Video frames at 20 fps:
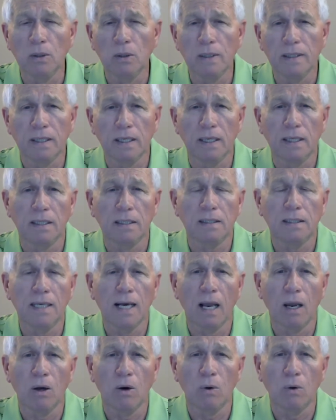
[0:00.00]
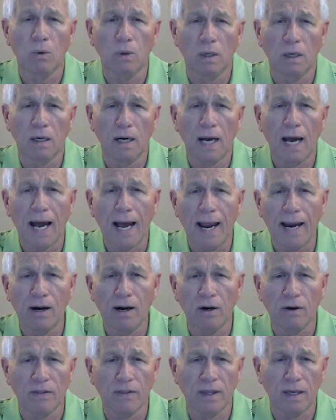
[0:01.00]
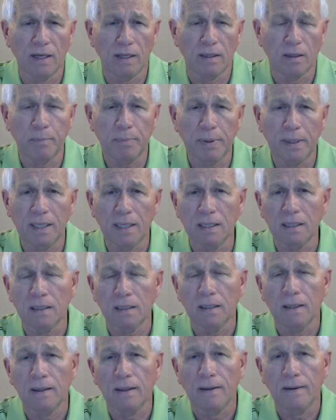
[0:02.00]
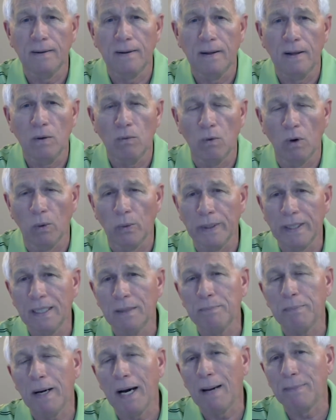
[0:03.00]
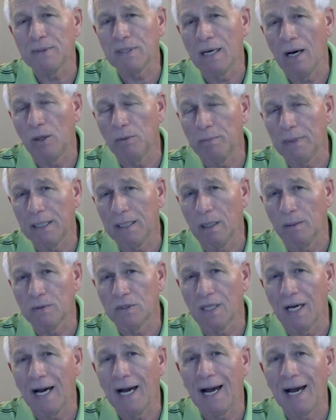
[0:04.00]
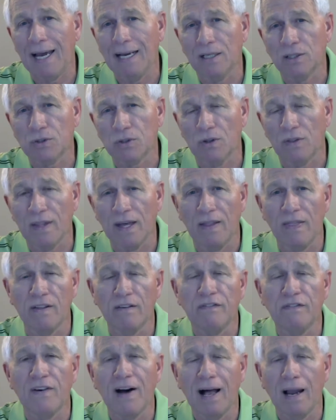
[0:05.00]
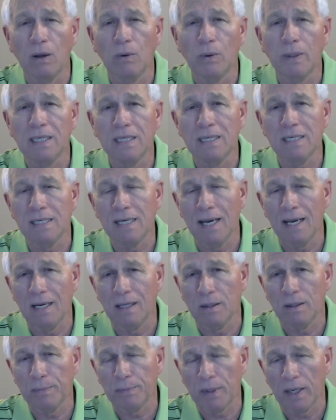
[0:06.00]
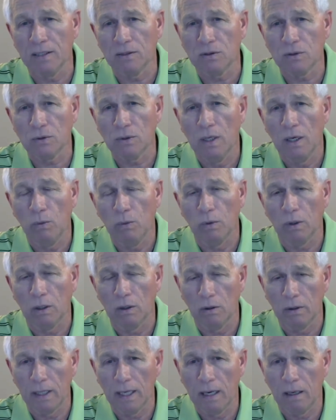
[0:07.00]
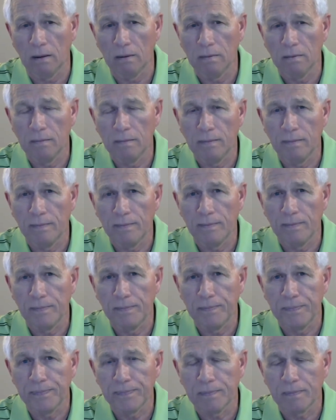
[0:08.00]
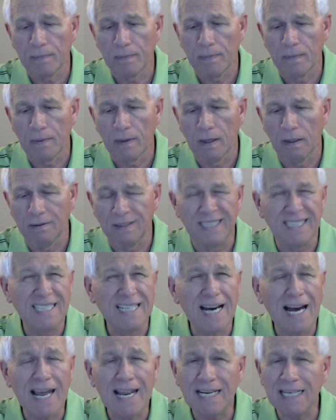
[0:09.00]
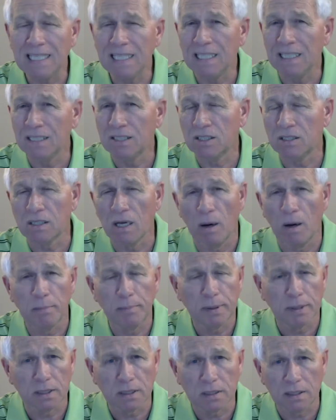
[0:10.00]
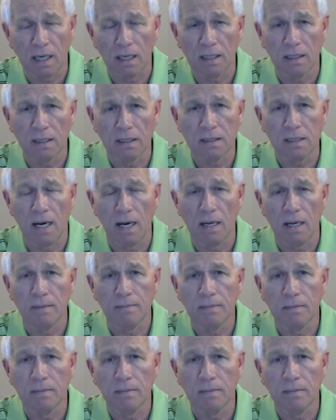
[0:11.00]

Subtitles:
and the yellow were higher than the pink. Well, when it pops out and becomes the highest, then the following day the price will go down. 90-some% of the time.